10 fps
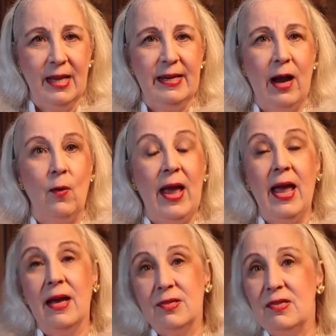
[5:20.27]
Now,
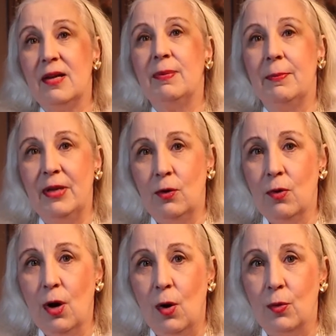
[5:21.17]
as that puppy
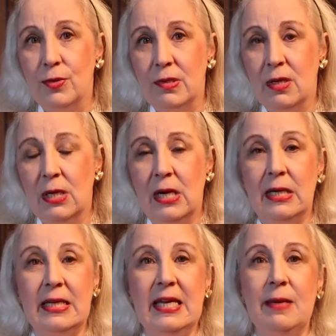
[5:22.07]
grows,
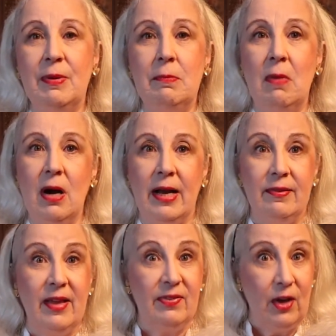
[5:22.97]
keep in
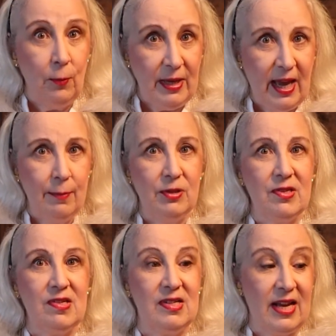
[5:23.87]
mind that they'll be able to
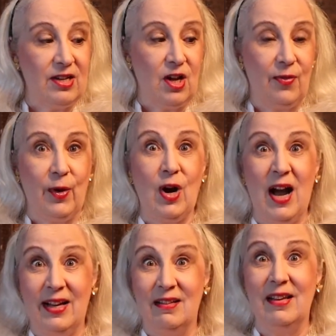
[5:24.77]
stand on their
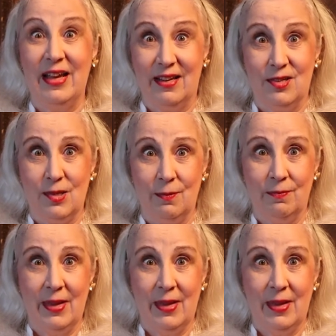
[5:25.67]
hind legs,